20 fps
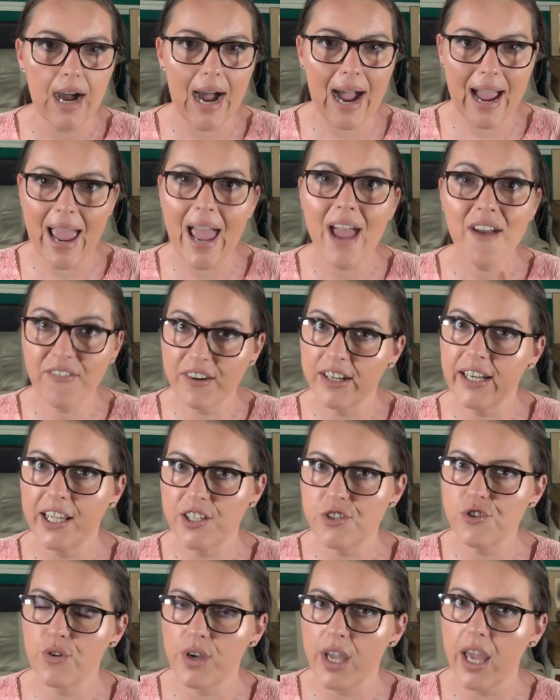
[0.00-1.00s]
I have an
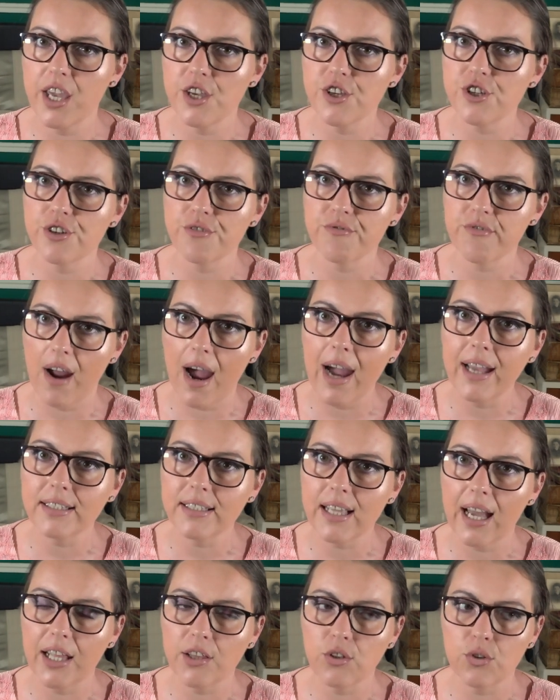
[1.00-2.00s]
education,
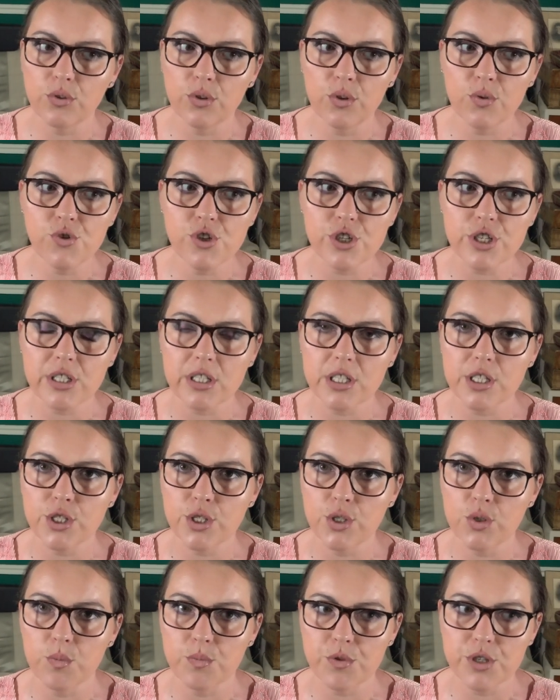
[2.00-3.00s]
right? And you don't just
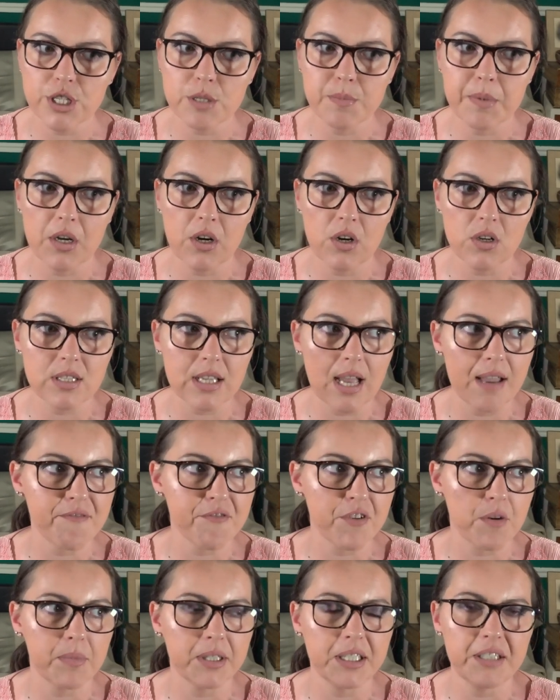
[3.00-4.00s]
assume, just because I'm
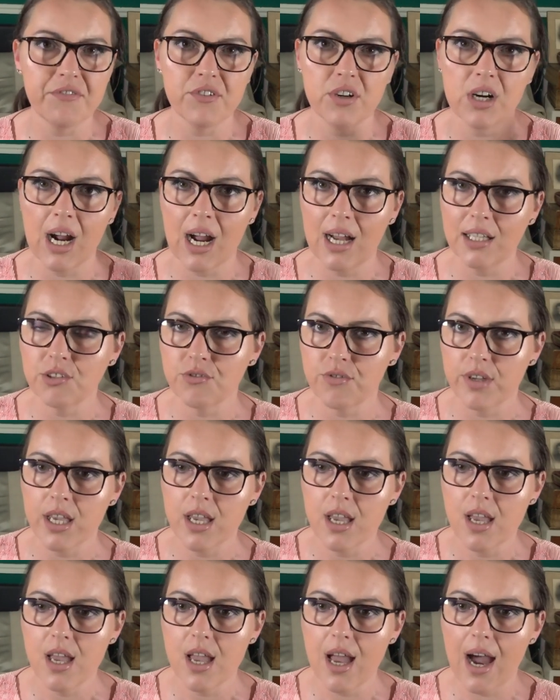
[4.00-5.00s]
from a different
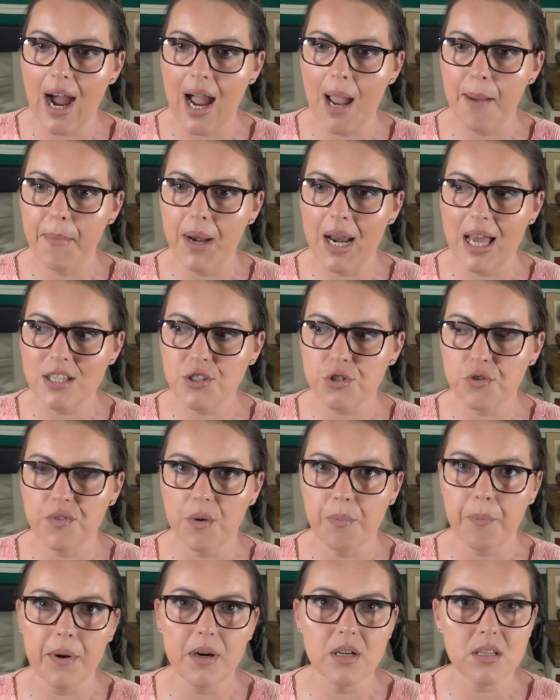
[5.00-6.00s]
country, I'm less of
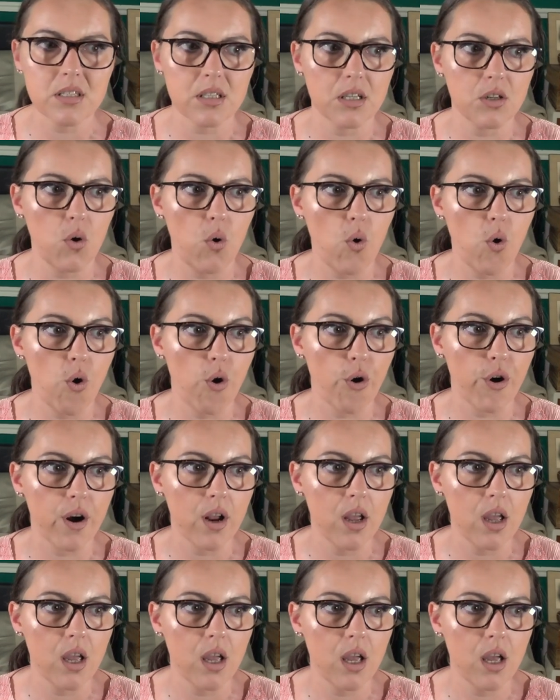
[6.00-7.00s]
a person
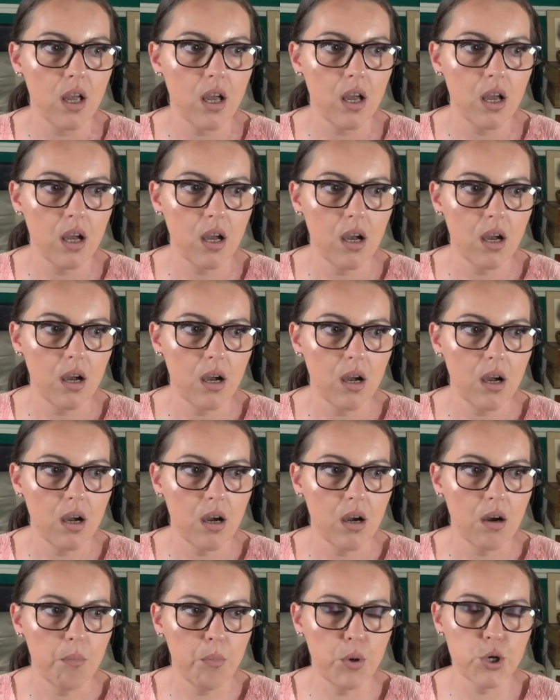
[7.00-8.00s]
or
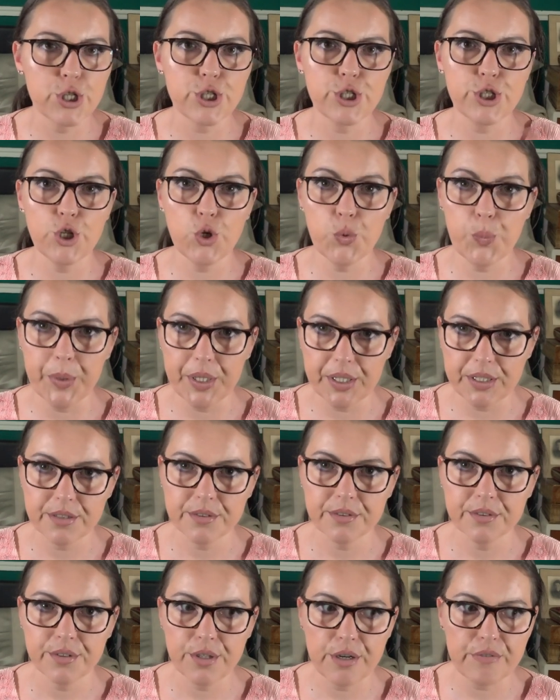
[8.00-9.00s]
more stupid
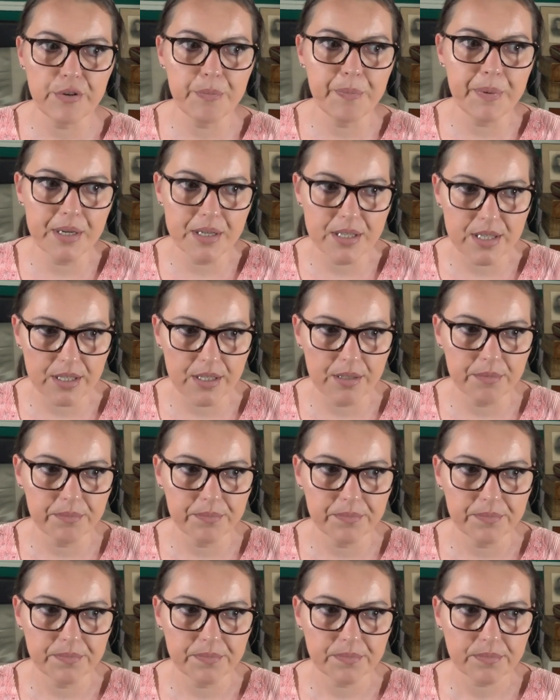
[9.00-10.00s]
of a person,
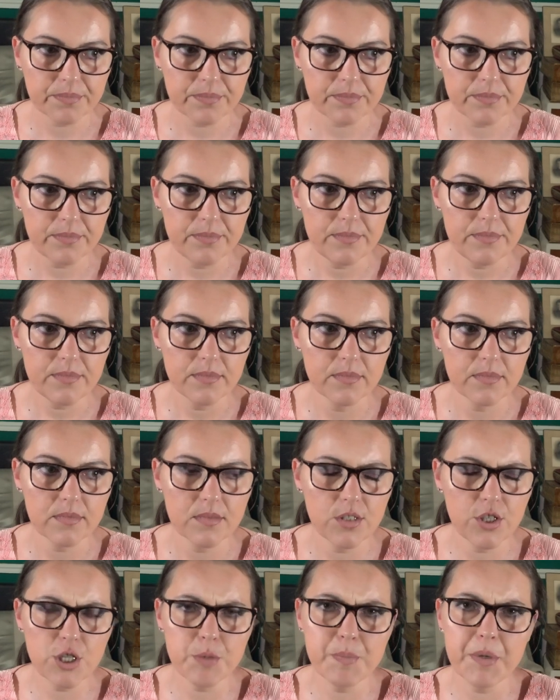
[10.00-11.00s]

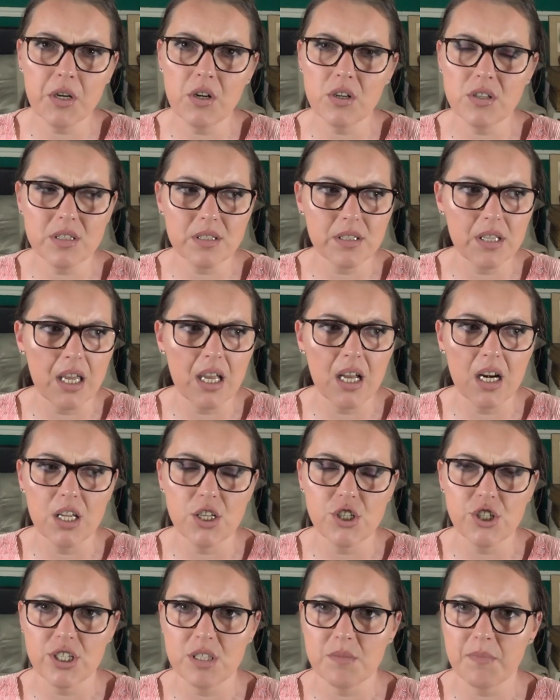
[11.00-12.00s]
just because
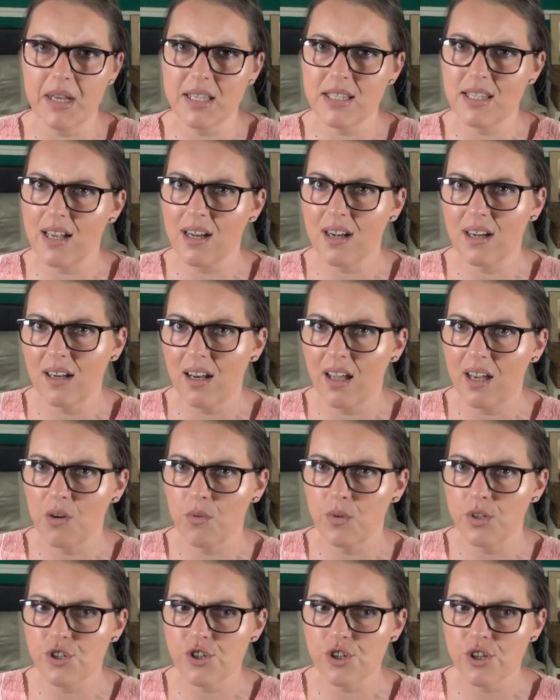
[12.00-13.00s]
English is my second
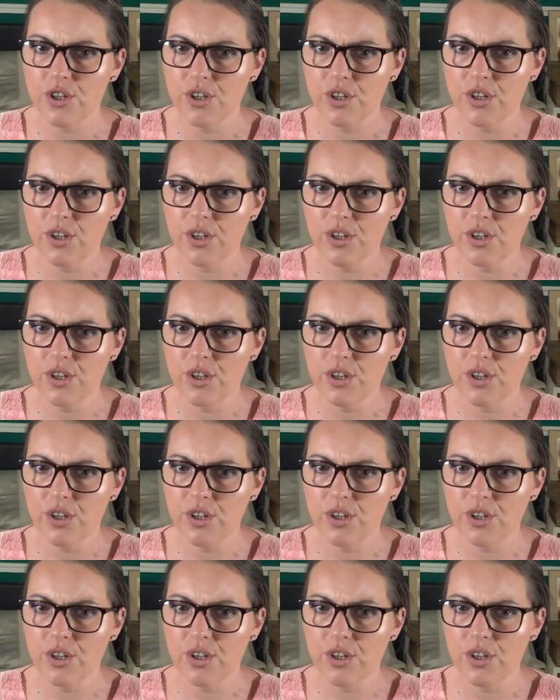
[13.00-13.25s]
language.